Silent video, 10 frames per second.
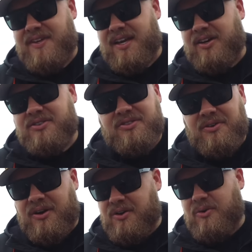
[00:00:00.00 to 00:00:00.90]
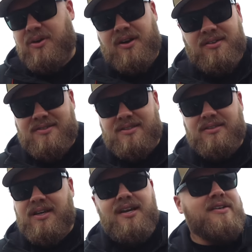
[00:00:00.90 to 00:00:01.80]
and also a 1/4 ounce is the
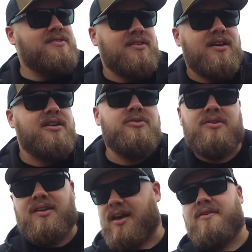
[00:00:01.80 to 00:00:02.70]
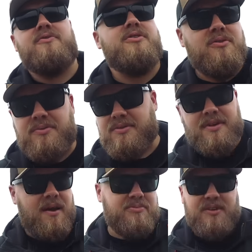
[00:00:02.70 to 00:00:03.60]
lightest jig head you can ever use
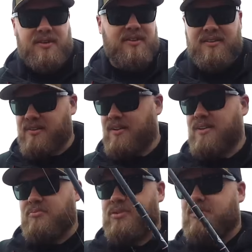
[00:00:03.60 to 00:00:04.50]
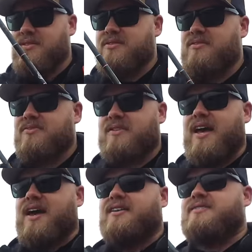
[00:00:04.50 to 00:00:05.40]
snap jigging. But the reason for
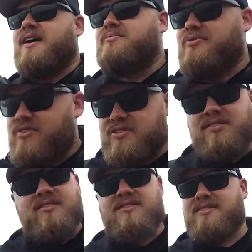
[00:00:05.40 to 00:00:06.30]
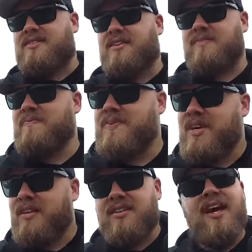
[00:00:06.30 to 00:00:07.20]
that is I'm fishing this thing
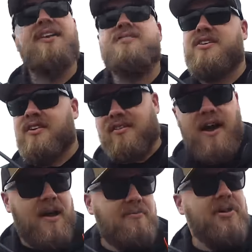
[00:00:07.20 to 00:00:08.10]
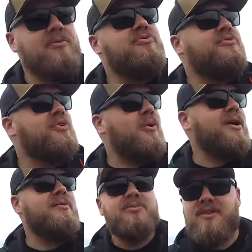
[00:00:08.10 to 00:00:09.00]
like a jigging wrap, but I'm
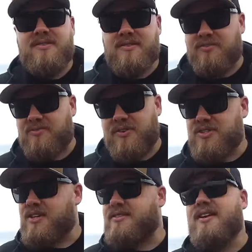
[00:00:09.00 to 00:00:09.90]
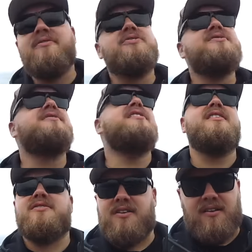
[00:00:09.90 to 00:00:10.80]
throwing it places a fish has never seen
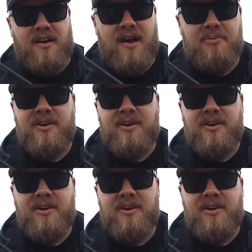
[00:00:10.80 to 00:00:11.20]
a jigging wrap.